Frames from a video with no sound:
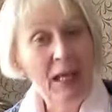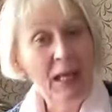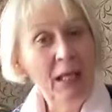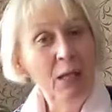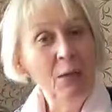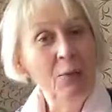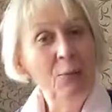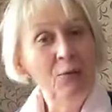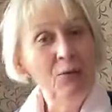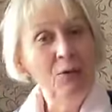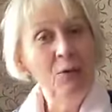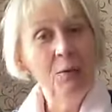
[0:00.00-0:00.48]

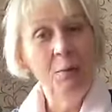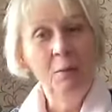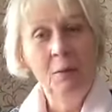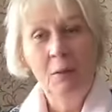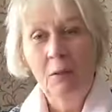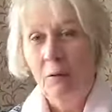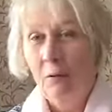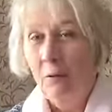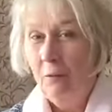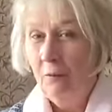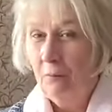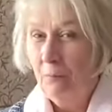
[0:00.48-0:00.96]
helps them
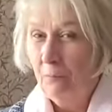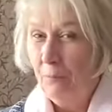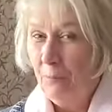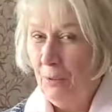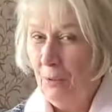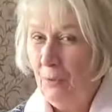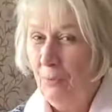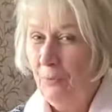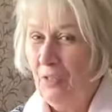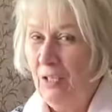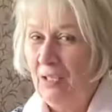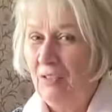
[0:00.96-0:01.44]

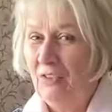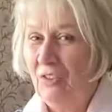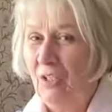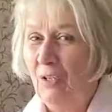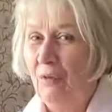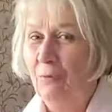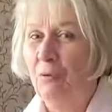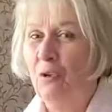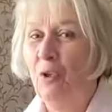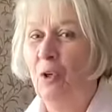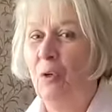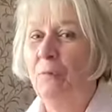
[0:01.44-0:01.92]
build their
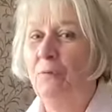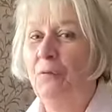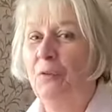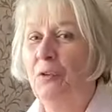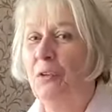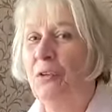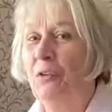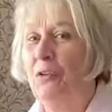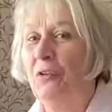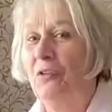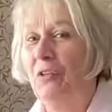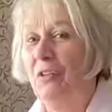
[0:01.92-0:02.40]

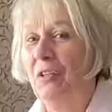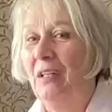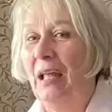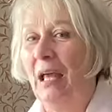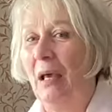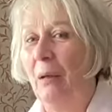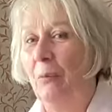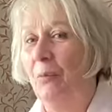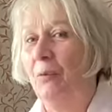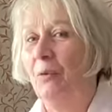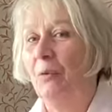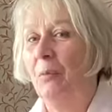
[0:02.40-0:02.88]
self-confidence and
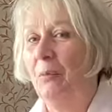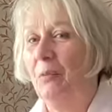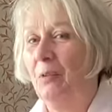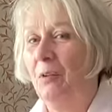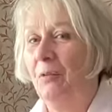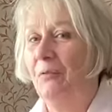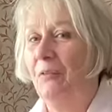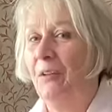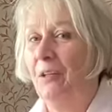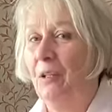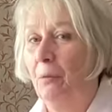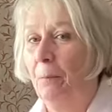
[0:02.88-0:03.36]
helps them to
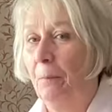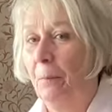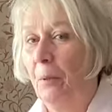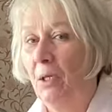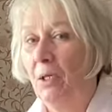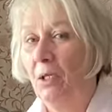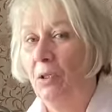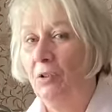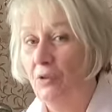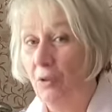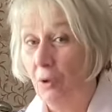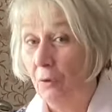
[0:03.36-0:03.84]
feel
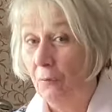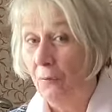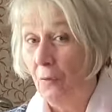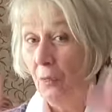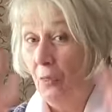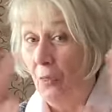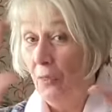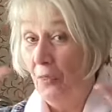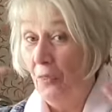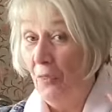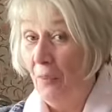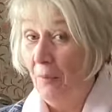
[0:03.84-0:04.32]
part of
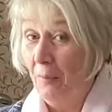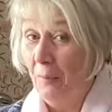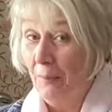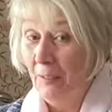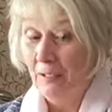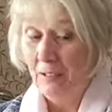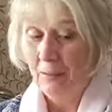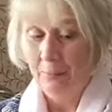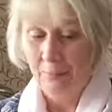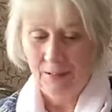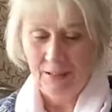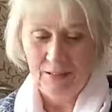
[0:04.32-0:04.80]
the
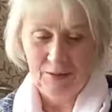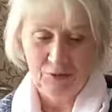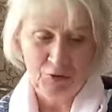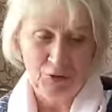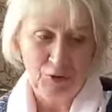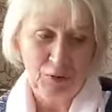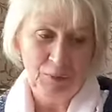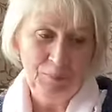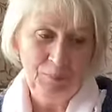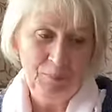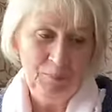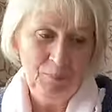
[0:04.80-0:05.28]
bigger picture.
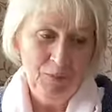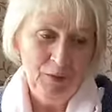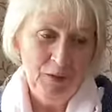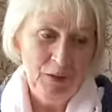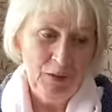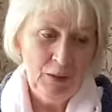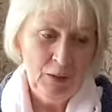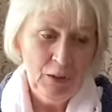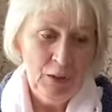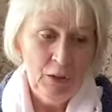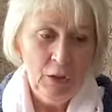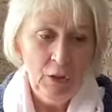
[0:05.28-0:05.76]

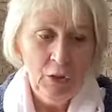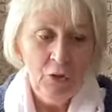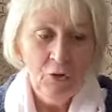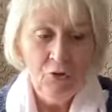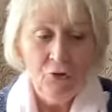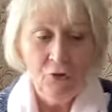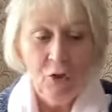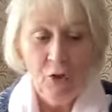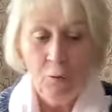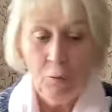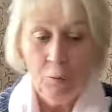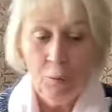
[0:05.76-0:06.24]

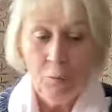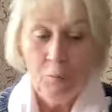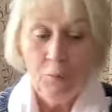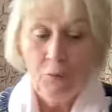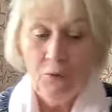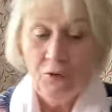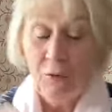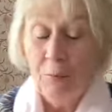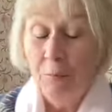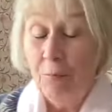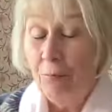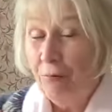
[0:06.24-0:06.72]
So,
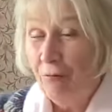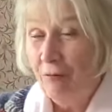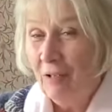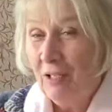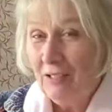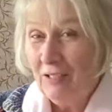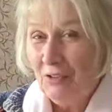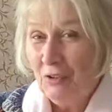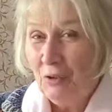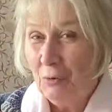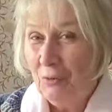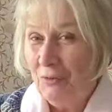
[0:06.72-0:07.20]
some
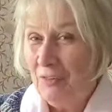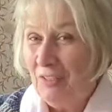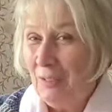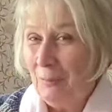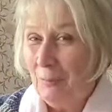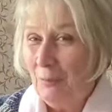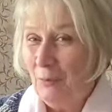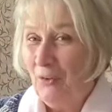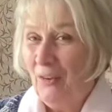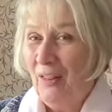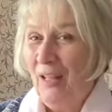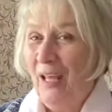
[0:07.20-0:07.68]
practical
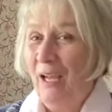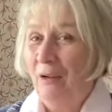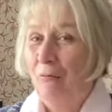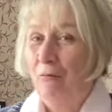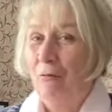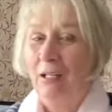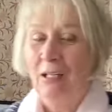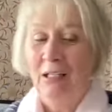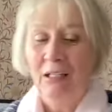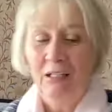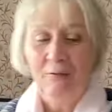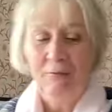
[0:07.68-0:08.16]
tips there,
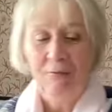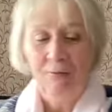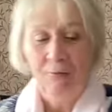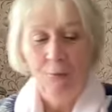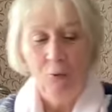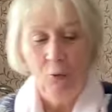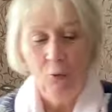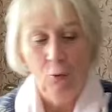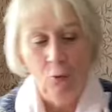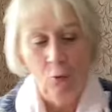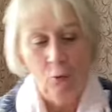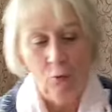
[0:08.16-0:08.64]
really,
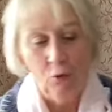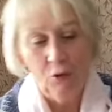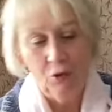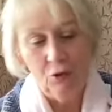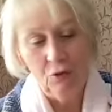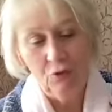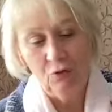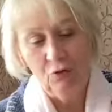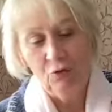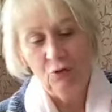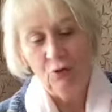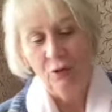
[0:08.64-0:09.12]
for
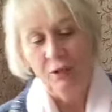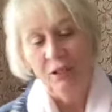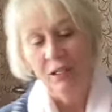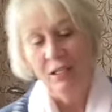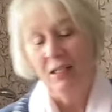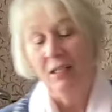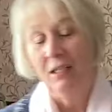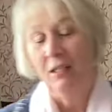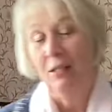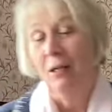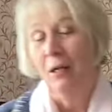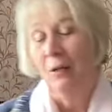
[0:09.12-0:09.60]

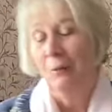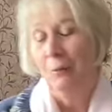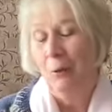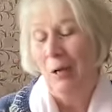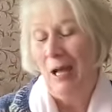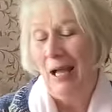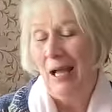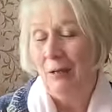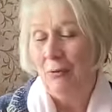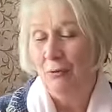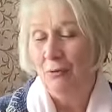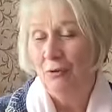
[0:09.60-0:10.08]
trying
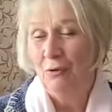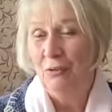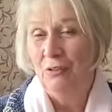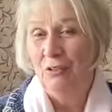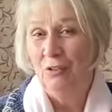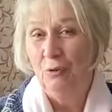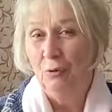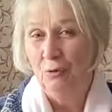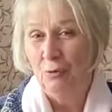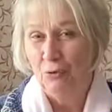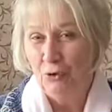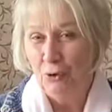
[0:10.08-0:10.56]
out on
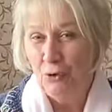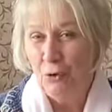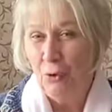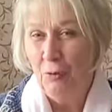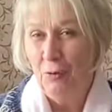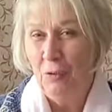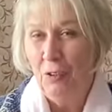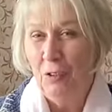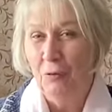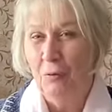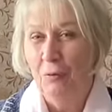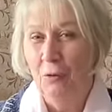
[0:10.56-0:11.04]
your
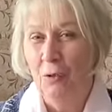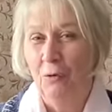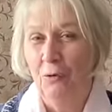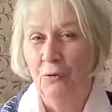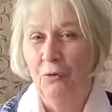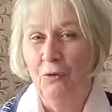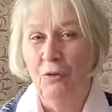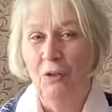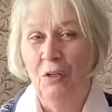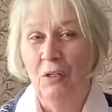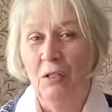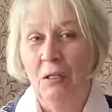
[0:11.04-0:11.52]
studio
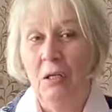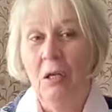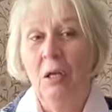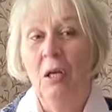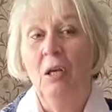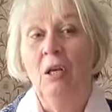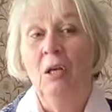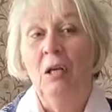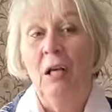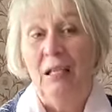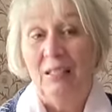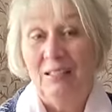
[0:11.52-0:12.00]
concert.
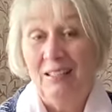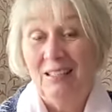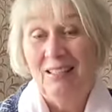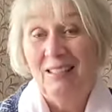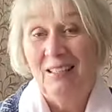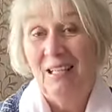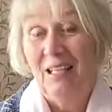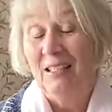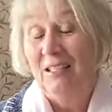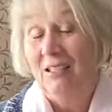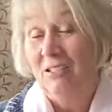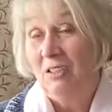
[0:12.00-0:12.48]
As I say,
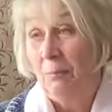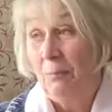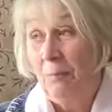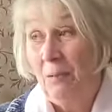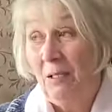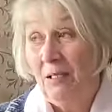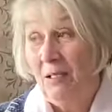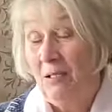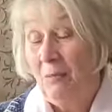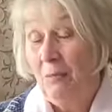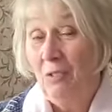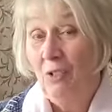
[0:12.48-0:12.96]

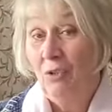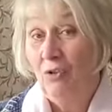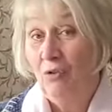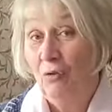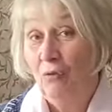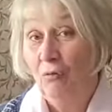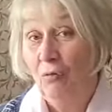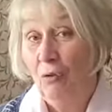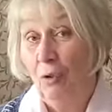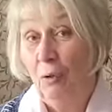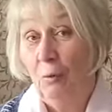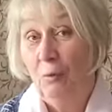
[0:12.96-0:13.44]
split them into
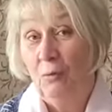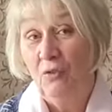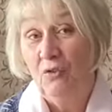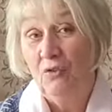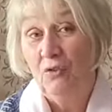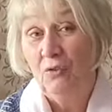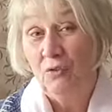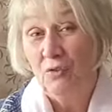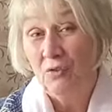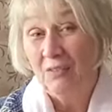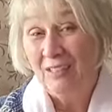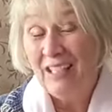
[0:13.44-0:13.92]
groups,
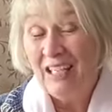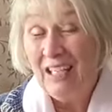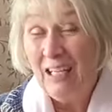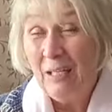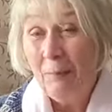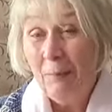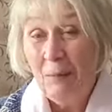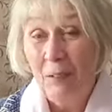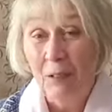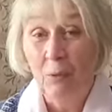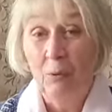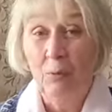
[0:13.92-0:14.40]
keep
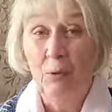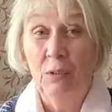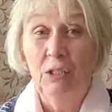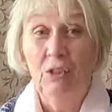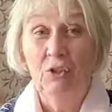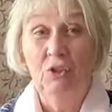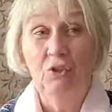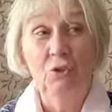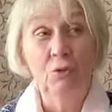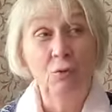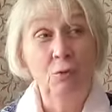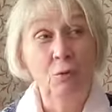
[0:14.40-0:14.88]
it quite
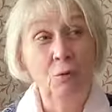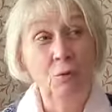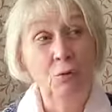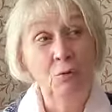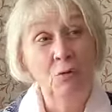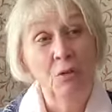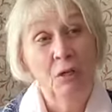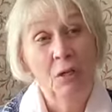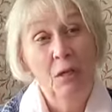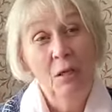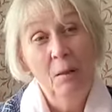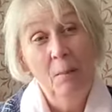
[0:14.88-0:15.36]
short,
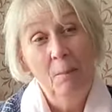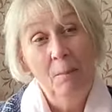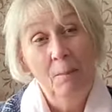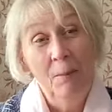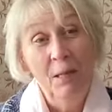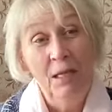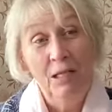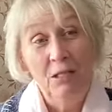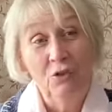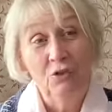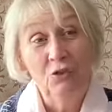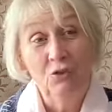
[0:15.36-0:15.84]

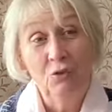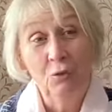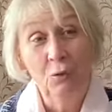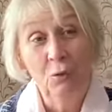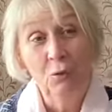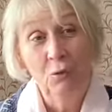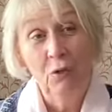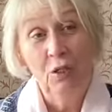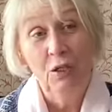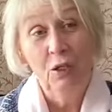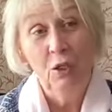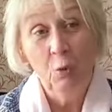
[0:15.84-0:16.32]
make sure
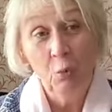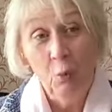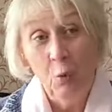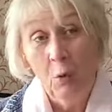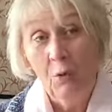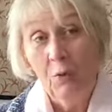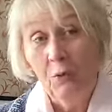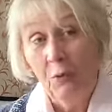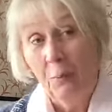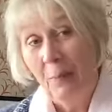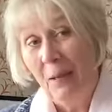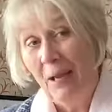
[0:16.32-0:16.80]
that you
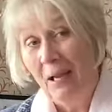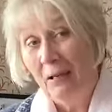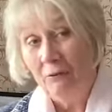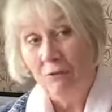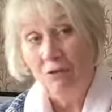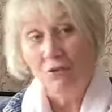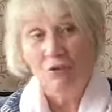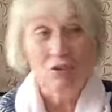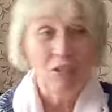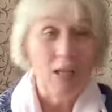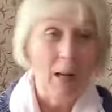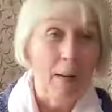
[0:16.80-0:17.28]
want the parents
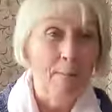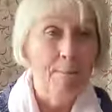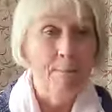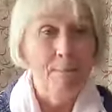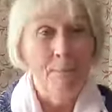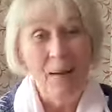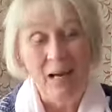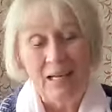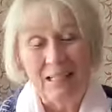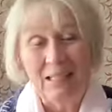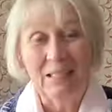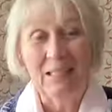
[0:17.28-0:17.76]
to come
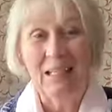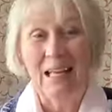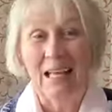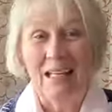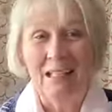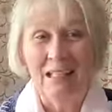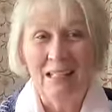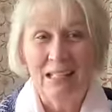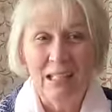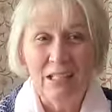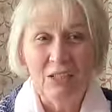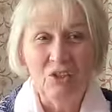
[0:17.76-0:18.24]
back
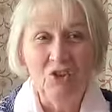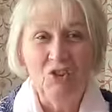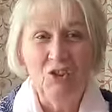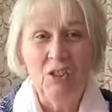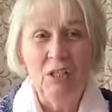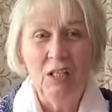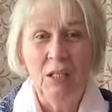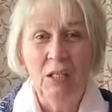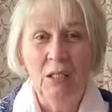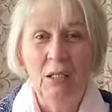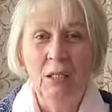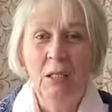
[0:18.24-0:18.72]
again next
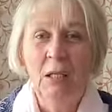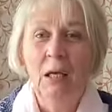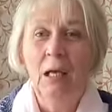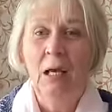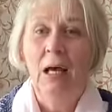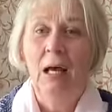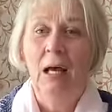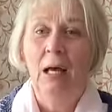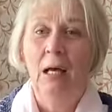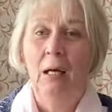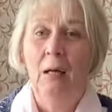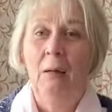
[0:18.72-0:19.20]
year,
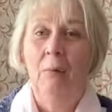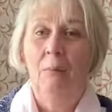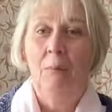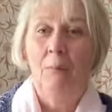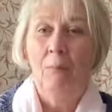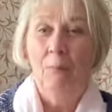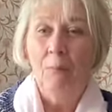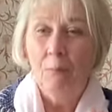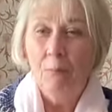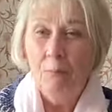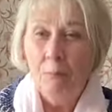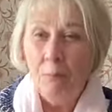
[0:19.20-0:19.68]

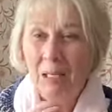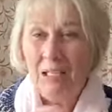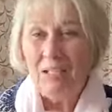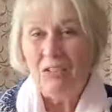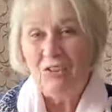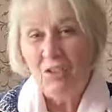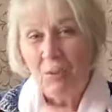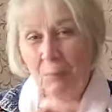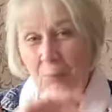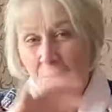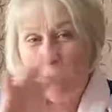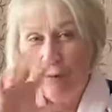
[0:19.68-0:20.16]
mix
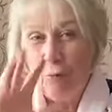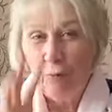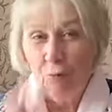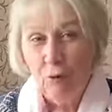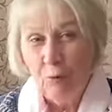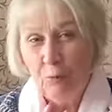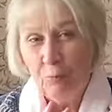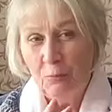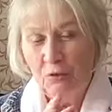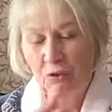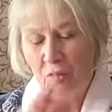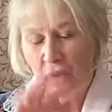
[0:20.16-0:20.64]
up the
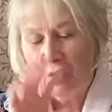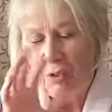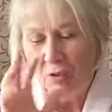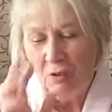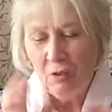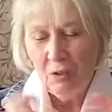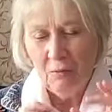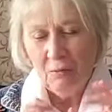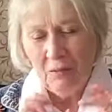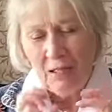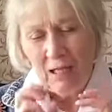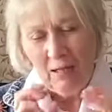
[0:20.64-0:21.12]
groups so you
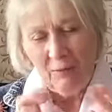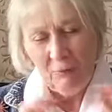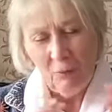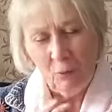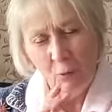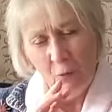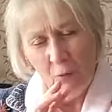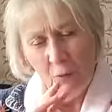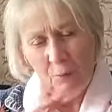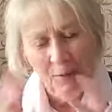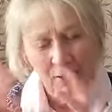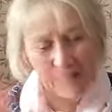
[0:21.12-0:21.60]
don't have all
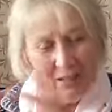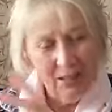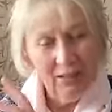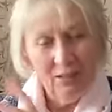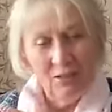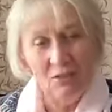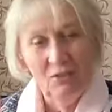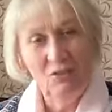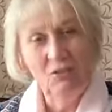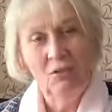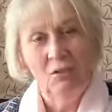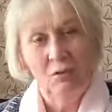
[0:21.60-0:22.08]
the
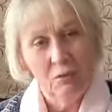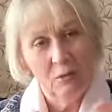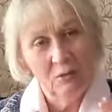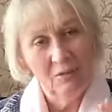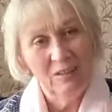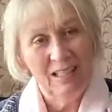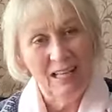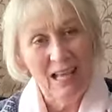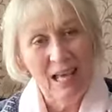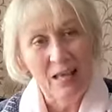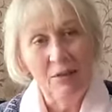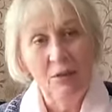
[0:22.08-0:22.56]
beginners
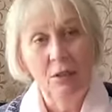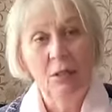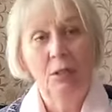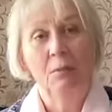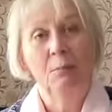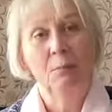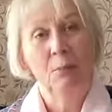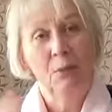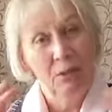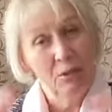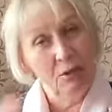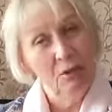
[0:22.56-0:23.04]
together,
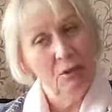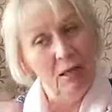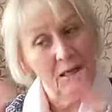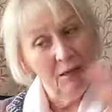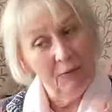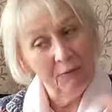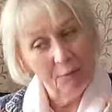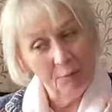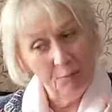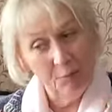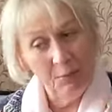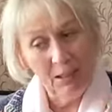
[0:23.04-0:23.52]
but you
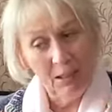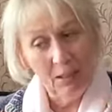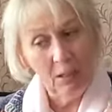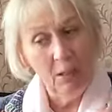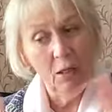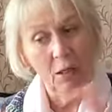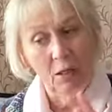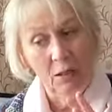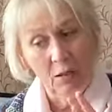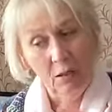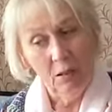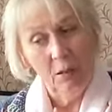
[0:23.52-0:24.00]

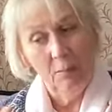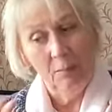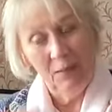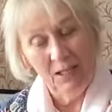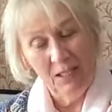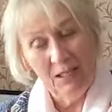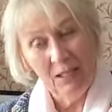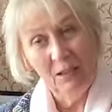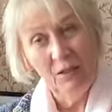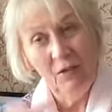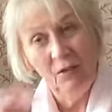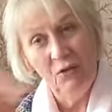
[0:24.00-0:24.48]
have
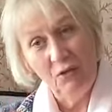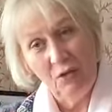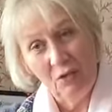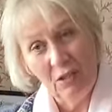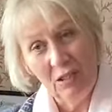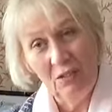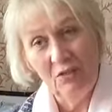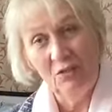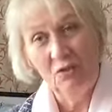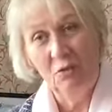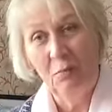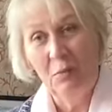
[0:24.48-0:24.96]
beginners and
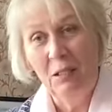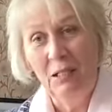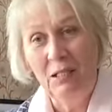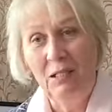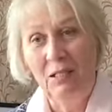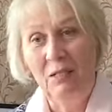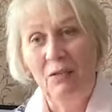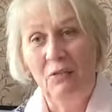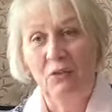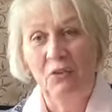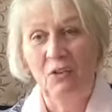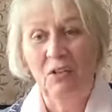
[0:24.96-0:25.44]

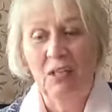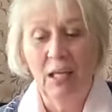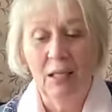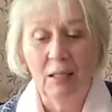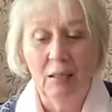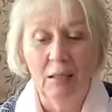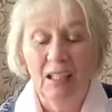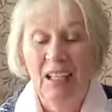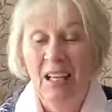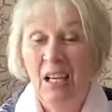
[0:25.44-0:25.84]
intermediates together,